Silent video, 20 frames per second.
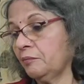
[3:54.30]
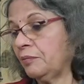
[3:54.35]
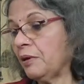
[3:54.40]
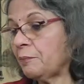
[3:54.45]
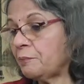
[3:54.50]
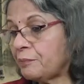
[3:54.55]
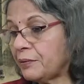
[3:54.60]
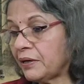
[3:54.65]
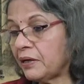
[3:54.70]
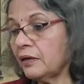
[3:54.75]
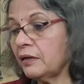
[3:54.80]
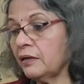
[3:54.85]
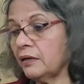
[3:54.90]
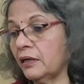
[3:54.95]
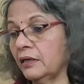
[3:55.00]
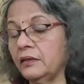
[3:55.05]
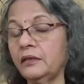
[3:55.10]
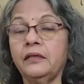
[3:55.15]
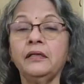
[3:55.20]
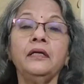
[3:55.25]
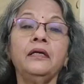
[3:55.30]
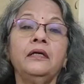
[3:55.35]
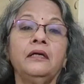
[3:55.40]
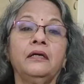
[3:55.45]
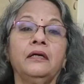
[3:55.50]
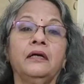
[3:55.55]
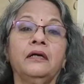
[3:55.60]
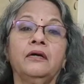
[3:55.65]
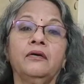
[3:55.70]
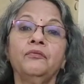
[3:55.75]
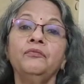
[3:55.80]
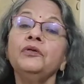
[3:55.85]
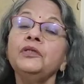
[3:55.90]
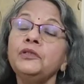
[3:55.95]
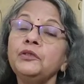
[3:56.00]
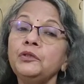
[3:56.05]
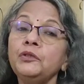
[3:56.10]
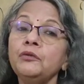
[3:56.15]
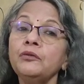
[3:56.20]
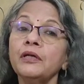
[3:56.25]
prepared a tea
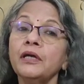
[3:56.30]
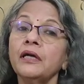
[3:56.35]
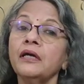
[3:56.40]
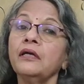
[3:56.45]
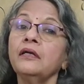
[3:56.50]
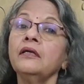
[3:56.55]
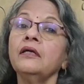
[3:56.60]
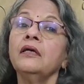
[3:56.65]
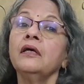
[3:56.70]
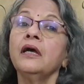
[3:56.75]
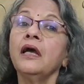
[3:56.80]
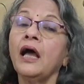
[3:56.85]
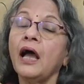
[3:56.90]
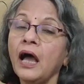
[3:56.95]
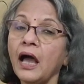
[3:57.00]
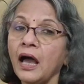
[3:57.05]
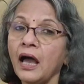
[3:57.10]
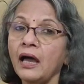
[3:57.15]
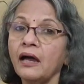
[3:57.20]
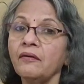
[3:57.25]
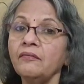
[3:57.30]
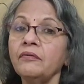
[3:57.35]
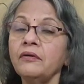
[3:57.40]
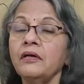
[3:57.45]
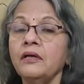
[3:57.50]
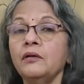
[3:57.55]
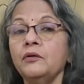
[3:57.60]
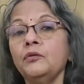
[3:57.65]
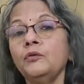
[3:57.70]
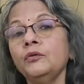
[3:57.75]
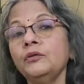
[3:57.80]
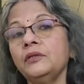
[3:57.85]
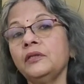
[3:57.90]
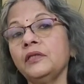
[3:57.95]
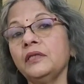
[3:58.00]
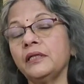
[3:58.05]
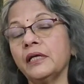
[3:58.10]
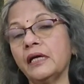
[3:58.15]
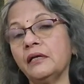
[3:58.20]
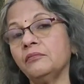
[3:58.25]
which you can have
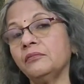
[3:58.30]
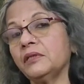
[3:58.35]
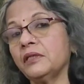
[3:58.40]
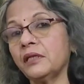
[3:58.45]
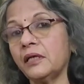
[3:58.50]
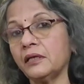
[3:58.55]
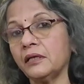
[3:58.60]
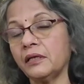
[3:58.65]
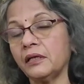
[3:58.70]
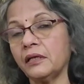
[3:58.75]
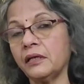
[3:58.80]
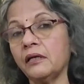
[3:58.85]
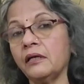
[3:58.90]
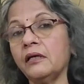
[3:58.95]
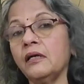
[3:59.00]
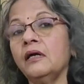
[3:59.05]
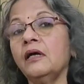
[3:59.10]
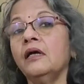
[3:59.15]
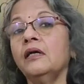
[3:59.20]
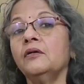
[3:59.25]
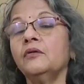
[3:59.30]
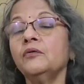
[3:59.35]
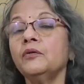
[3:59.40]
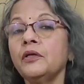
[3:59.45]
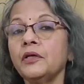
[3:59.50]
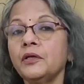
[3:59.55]
2-3 times in a day to